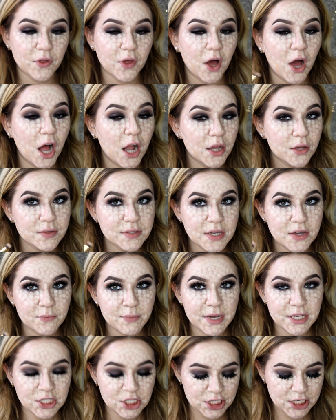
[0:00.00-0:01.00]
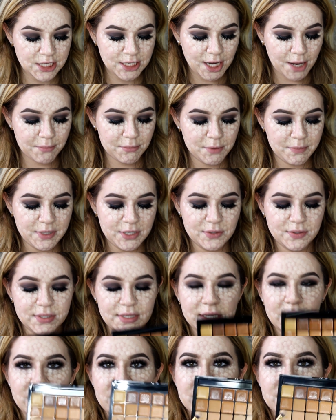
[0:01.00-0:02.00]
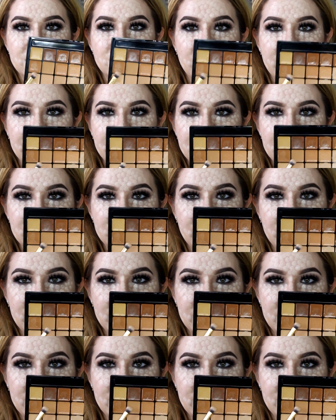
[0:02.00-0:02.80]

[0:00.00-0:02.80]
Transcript: the hollows of my cheek, I'm going to be using the darkest shade